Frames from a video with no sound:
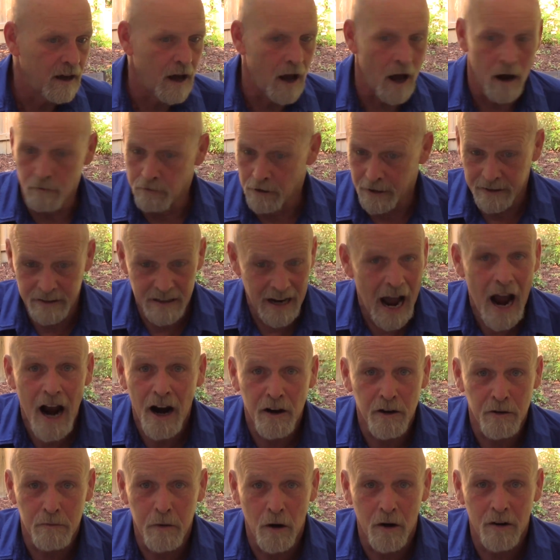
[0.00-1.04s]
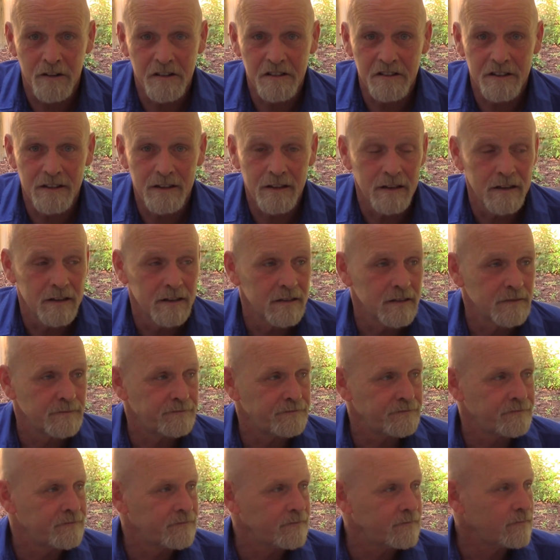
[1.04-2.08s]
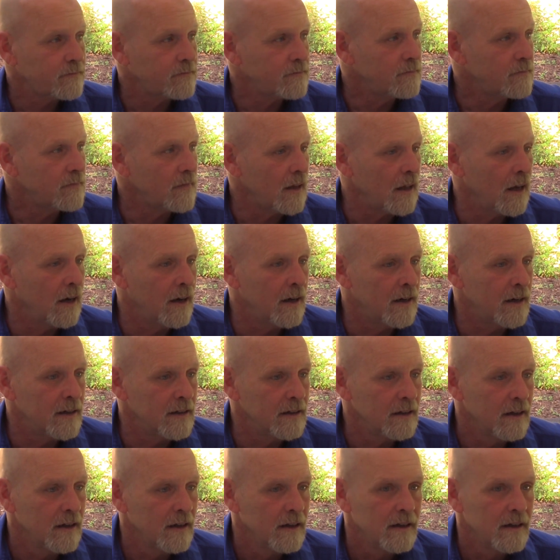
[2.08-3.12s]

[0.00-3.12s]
a retired person, and